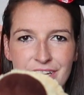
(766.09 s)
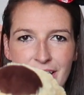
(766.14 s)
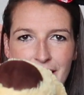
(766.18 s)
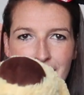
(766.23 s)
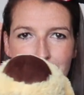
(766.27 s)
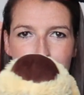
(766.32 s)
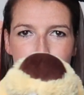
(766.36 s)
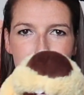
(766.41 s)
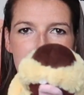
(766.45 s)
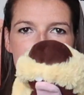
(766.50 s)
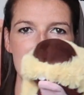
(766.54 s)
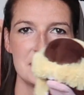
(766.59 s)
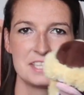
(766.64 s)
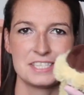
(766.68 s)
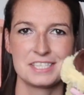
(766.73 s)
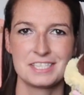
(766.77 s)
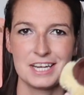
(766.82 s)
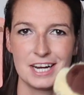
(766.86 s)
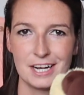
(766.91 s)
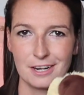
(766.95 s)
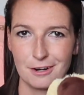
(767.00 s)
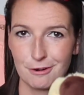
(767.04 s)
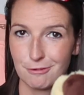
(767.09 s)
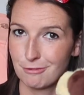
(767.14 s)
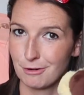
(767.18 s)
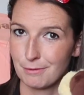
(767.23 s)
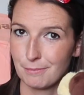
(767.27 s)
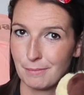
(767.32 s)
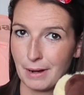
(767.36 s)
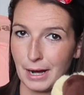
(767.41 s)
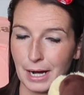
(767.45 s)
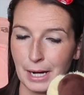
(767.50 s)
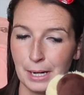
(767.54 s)
It's Doug
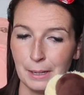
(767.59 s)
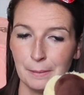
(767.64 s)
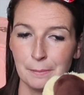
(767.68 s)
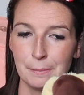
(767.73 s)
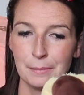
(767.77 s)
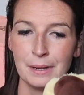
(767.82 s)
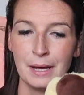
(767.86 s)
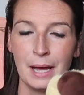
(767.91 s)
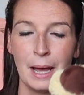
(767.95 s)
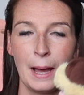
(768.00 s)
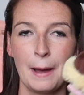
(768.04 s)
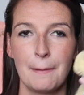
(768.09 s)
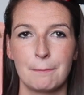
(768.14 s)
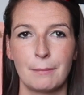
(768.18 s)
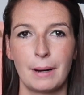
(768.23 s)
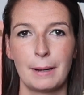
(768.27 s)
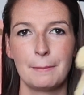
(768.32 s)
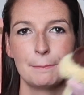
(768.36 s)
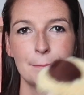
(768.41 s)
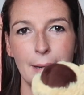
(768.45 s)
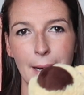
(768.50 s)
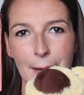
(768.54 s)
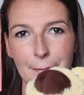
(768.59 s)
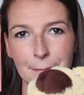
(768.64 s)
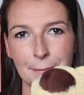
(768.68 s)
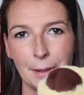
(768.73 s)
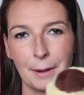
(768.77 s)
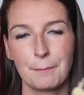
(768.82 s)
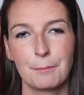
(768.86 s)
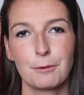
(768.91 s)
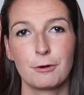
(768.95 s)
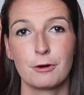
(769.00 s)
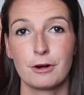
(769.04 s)
from Up. My
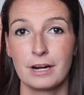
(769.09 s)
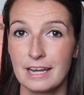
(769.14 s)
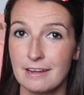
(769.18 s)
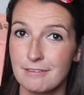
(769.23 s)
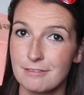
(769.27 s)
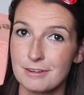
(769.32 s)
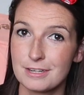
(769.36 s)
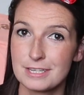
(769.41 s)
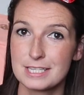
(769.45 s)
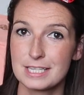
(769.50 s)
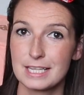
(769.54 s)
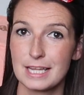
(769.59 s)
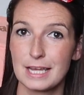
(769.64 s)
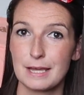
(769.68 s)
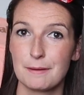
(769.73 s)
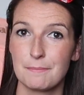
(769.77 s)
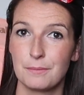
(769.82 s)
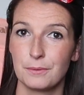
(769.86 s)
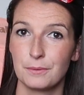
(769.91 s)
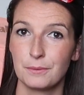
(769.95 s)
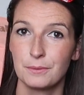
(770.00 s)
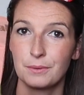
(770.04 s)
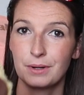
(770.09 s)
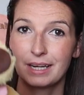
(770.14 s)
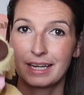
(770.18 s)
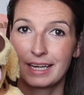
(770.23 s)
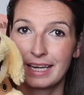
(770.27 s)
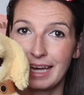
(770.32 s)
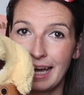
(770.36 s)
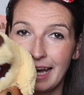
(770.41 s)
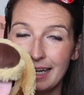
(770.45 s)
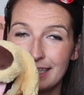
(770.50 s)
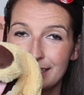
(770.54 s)
mum previously bought
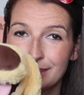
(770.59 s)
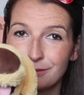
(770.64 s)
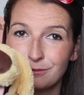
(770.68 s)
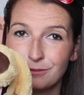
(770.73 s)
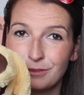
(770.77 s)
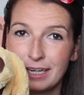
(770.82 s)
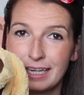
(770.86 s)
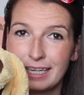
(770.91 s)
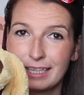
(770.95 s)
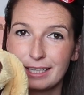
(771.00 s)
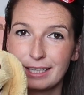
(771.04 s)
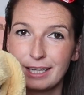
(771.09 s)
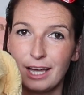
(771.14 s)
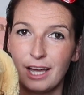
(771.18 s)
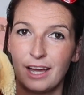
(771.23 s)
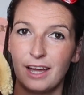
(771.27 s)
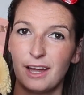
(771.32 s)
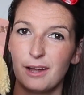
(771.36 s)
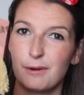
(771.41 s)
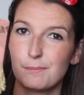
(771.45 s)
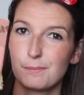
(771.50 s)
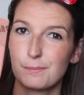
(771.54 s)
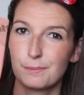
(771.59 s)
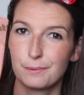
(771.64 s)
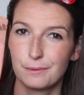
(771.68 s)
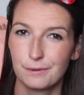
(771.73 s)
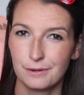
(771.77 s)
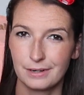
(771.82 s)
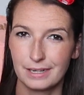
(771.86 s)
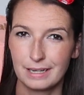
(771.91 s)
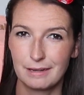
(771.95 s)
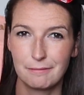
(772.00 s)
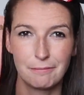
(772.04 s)
Caden one
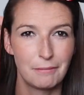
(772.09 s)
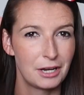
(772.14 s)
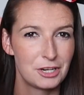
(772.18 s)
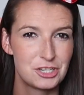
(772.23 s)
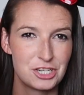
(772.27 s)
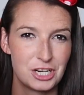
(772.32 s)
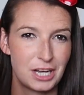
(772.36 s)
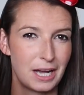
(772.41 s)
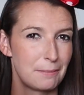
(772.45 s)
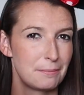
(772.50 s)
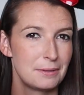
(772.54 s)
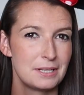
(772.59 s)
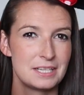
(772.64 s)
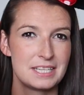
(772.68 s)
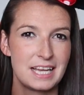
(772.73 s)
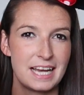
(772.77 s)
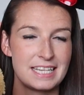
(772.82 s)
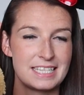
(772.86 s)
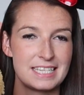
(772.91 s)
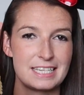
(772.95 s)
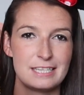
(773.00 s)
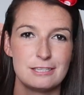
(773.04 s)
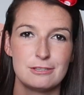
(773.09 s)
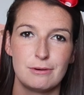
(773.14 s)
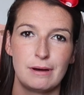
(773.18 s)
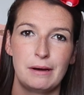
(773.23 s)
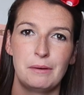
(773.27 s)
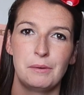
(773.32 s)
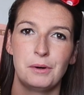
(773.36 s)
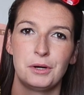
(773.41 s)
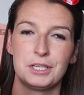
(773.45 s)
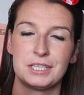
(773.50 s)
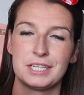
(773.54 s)
pretty much a couple of days into
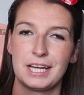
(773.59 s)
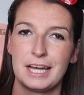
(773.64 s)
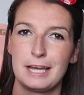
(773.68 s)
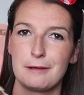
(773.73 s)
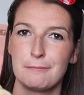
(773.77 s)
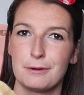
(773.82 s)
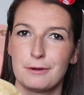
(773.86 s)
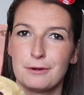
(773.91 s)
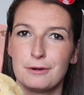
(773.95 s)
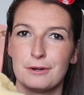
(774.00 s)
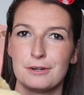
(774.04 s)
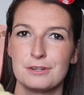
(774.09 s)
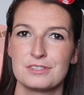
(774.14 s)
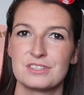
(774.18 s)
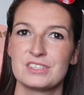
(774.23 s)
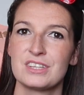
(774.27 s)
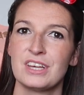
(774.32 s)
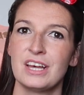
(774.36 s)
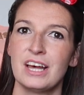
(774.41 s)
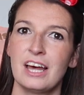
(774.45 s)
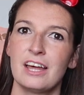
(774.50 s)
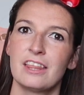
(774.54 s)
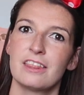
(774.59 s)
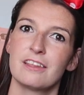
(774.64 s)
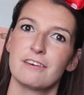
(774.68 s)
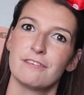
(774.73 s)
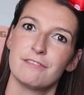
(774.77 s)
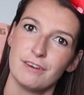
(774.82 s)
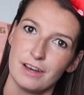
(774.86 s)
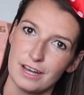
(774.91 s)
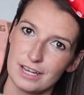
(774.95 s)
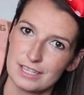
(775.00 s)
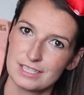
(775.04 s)
our holiday, because the
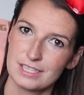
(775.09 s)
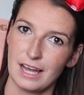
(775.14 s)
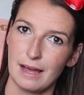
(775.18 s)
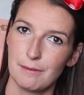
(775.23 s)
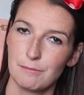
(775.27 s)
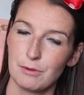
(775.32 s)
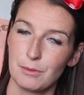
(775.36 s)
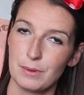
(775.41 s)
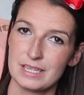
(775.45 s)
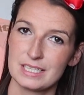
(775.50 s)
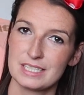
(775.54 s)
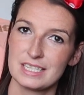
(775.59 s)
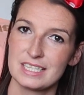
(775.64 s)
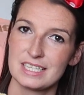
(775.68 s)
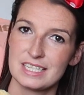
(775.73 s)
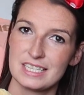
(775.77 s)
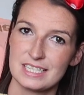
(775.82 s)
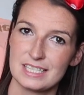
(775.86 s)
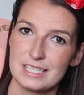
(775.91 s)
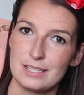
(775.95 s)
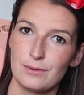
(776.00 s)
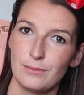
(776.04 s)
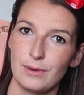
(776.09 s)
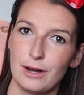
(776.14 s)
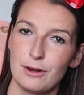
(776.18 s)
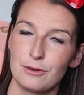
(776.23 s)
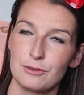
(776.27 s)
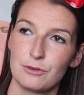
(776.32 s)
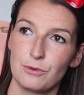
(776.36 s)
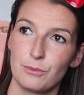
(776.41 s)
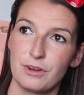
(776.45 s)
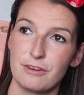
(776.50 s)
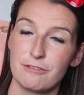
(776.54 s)
first time we went to Disney
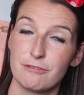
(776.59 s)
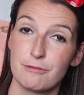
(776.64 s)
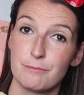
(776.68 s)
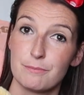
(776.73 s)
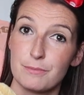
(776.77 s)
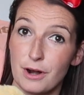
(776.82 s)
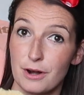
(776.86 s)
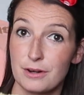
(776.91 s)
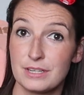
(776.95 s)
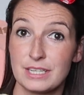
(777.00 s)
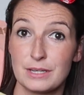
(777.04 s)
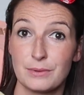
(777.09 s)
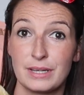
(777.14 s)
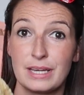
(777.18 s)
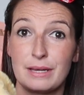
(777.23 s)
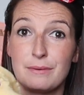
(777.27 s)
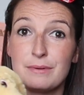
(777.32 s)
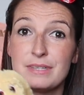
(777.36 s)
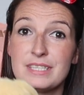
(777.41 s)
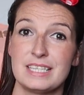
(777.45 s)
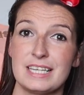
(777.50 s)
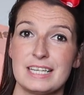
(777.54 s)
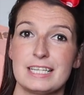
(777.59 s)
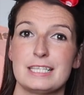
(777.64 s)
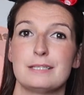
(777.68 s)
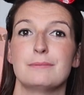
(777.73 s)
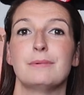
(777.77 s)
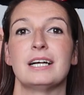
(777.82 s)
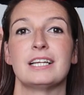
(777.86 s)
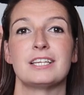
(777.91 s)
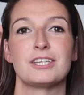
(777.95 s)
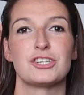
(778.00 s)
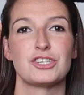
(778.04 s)
World with Brody when he was 6
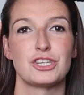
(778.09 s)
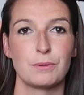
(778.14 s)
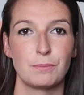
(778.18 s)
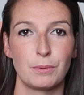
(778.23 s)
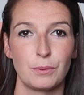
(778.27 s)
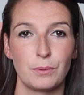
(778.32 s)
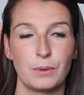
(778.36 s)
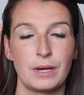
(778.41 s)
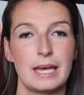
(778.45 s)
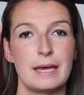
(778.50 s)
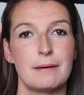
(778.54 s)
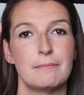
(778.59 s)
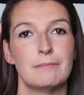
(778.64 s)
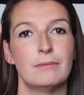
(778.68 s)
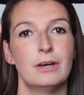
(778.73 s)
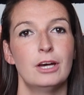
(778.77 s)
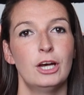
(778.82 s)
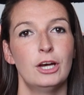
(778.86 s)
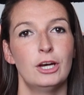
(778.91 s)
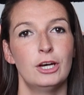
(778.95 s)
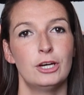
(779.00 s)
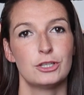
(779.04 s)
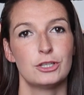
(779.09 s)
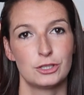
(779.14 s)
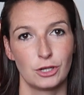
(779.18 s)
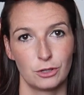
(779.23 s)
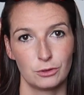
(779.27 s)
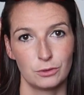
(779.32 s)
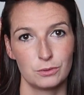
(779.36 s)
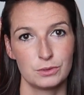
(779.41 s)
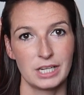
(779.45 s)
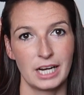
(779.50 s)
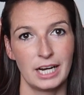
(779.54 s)
months, she bought him
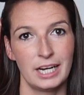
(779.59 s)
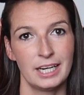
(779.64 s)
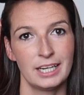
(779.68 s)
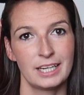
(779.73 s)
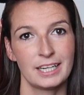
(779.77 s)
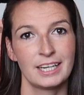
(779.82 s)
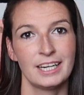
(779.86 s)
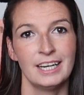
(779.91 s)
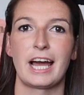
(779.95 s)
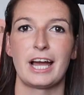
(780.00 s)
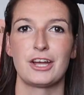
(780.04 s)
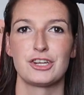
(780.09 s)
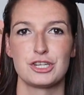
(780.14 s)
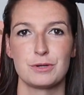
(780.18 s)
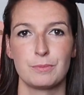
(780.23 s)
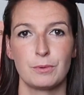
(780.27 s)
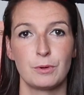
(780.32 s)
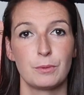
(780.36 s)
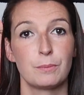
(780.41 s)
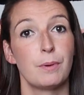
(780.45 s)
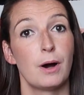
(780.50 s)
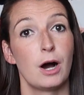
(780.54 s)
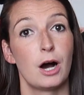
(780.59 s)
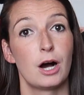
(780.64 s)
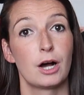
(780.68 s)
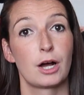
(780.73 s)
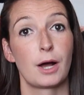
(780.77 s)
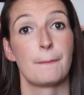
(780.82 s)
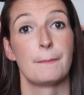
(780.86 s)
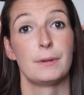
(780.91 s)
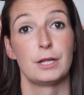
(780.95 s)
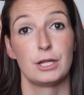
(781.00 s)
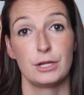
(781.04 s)
Donald Duck and she bought
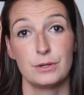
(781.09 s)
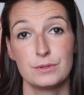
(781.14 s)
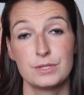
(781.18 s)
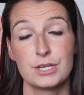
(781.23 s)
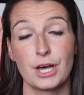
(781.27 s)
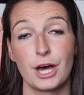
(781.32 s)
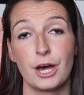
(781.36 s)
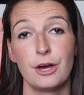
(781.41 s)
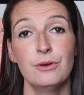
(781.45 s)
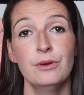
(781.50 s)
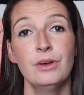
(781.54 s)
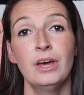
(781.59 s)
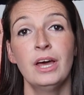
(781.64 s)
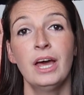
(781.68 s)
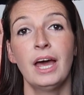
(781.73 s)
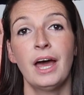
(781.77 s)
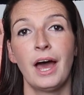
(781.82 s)
Parker Pluto.